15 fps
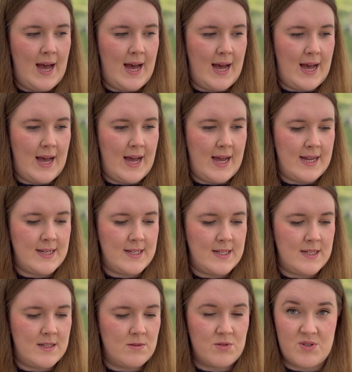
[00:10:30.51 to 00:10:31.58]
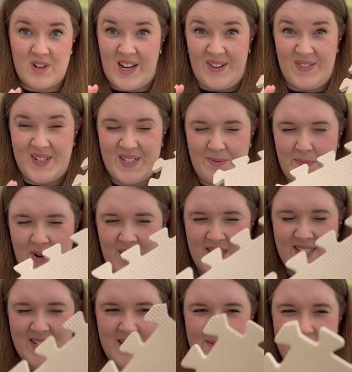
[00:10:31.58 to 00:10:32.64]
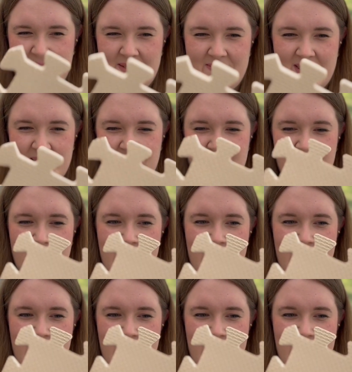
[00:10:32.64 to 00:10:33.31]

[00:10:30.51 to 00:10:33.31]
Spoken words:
and which was a lovely surprise to come home to.